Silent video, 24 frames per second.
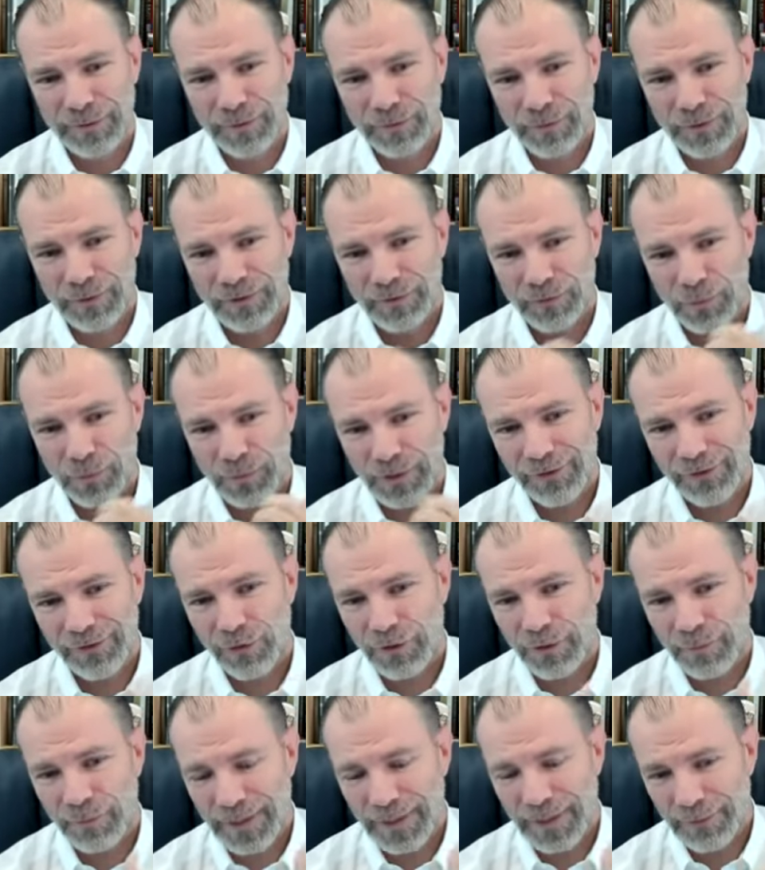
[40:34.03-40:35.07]
whereas we
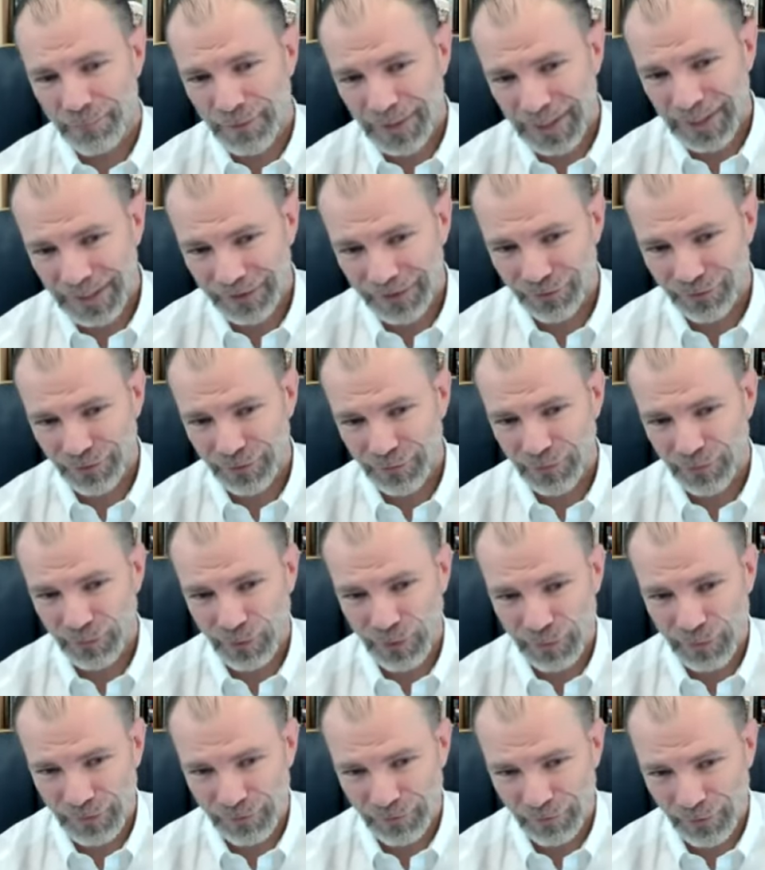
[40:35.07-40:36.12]
talk about partnerships
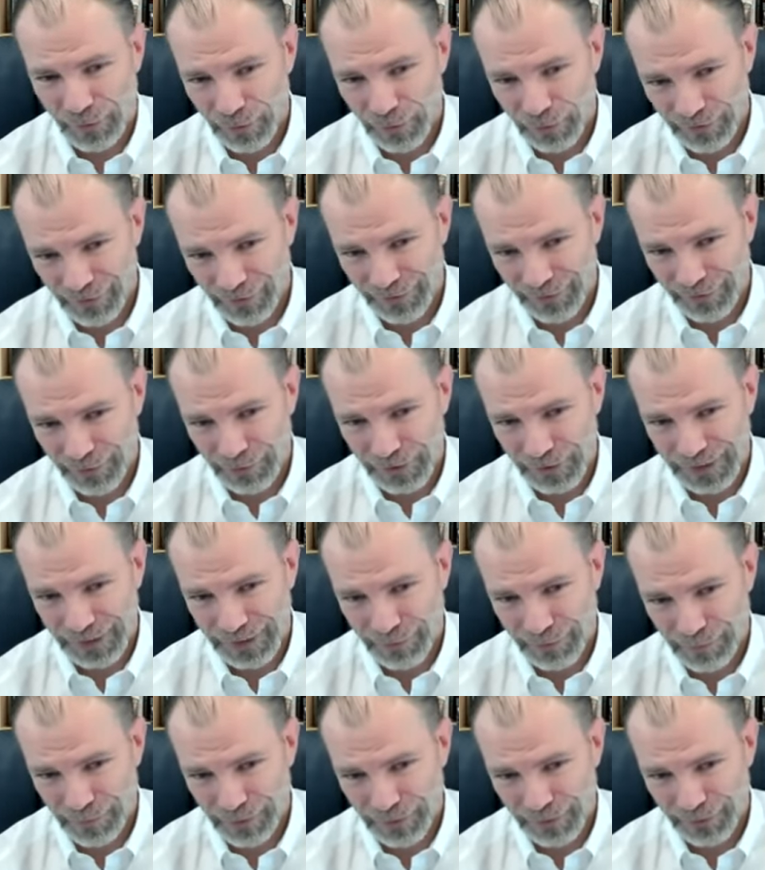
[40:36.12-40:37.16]
where we're focusing on the
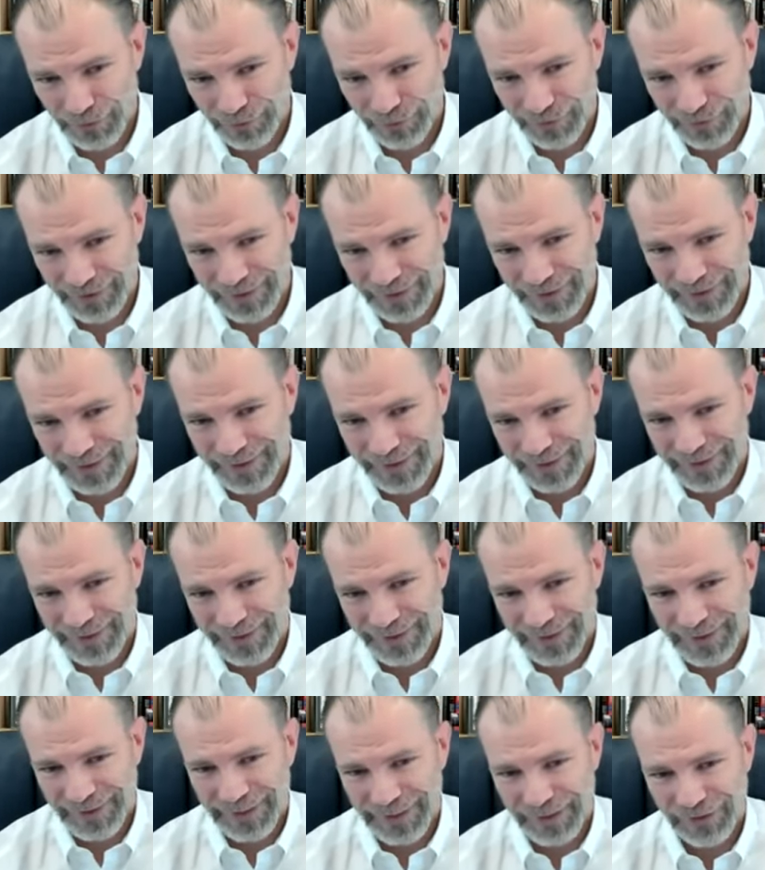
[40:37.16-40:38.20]
other person.
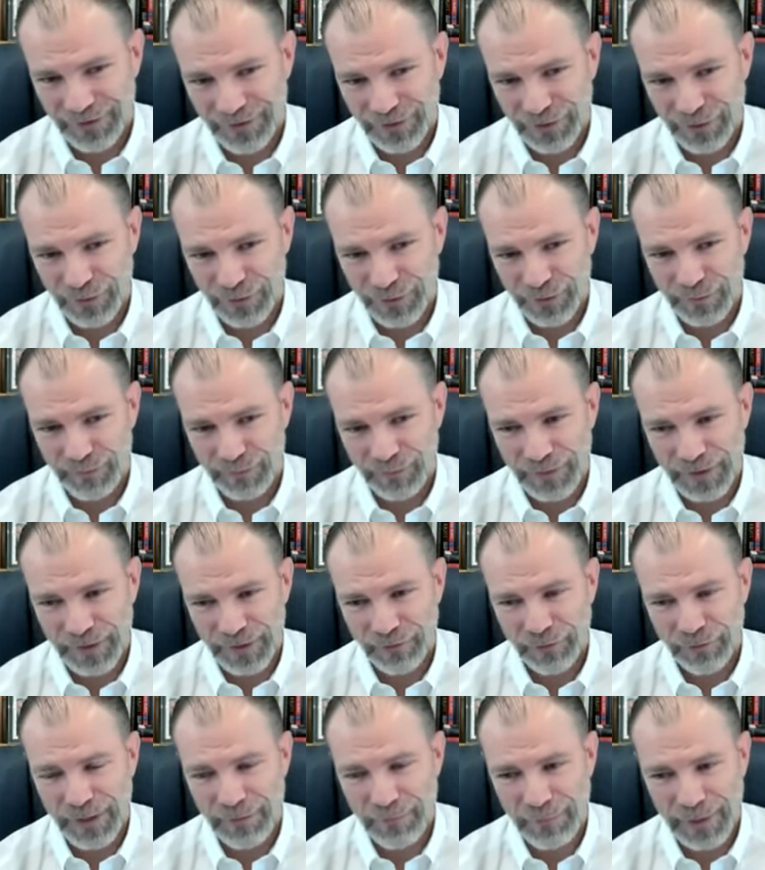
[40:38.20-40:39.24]
And so
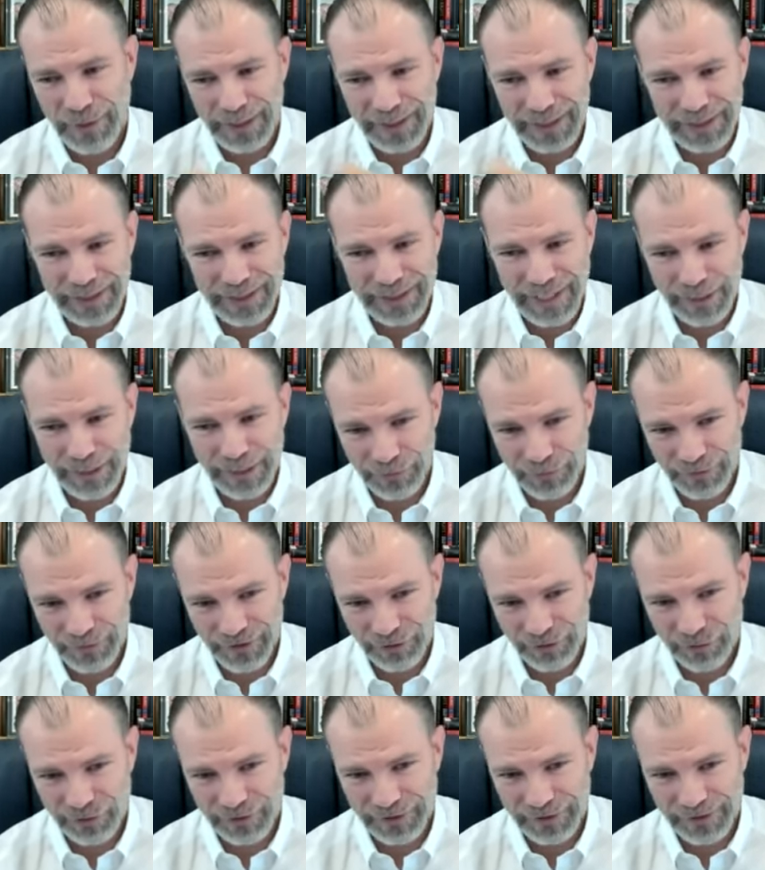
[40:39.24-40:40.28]
if I'm making an
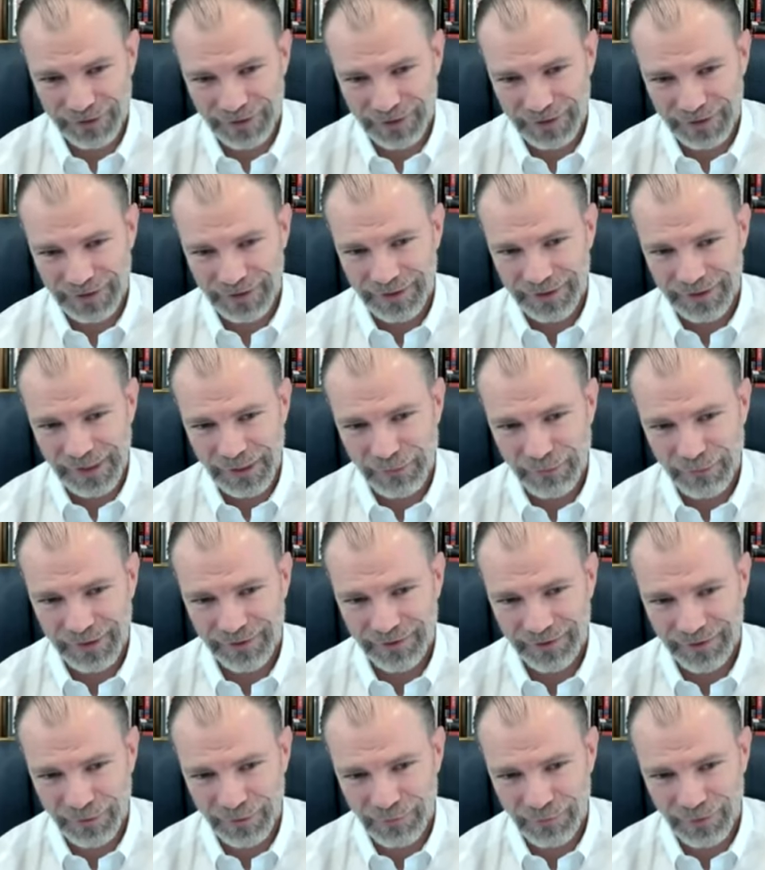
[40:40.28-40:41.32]
acquisition, that
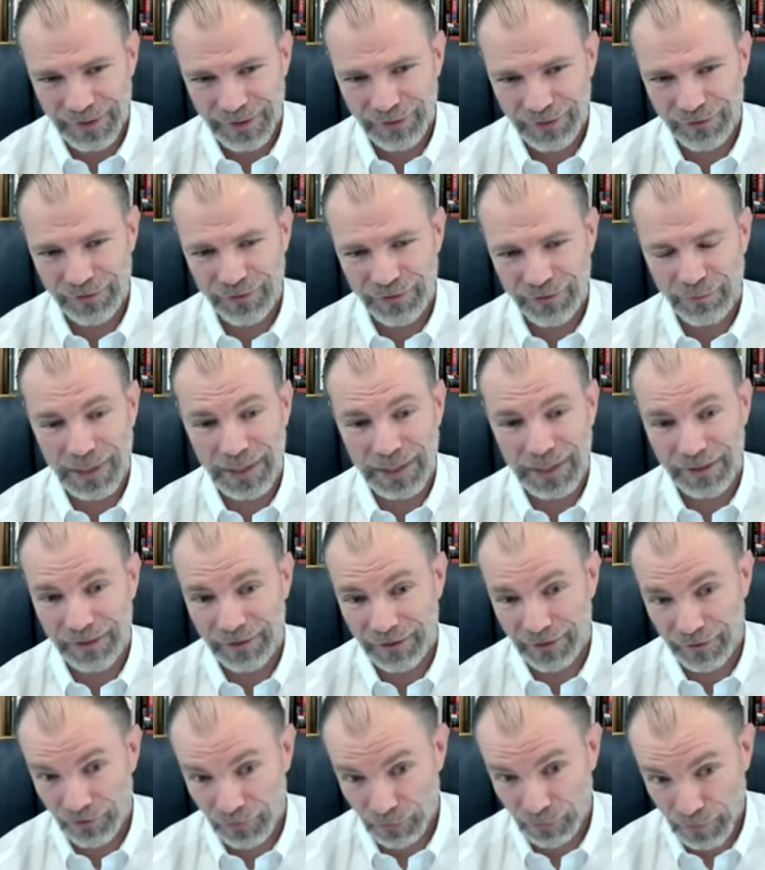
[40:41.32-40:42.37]
means somebody else is making a
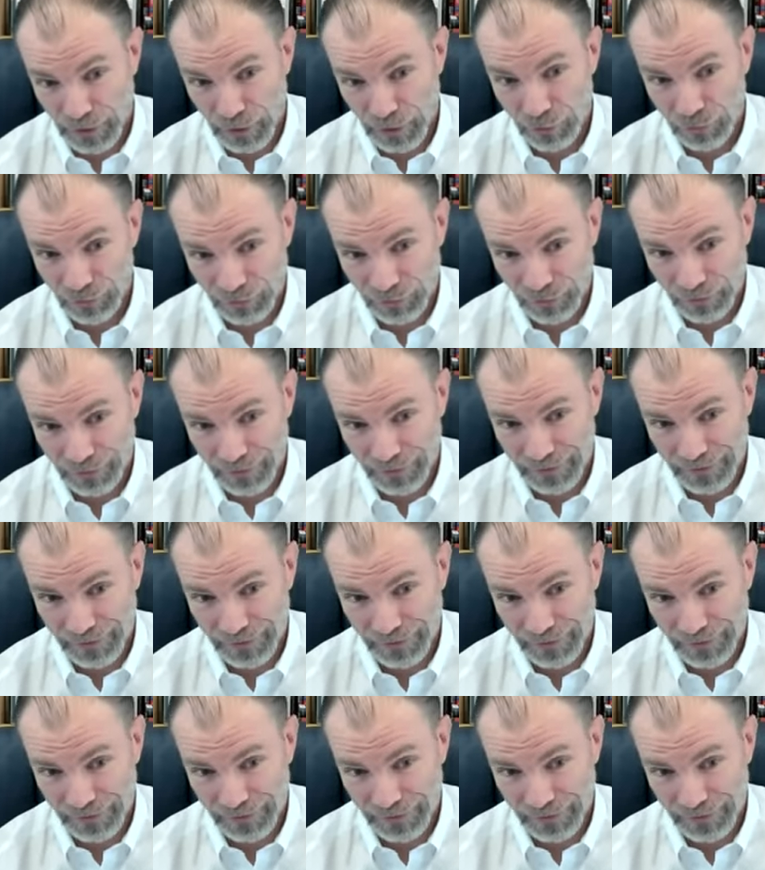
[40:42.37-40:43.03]
disposal.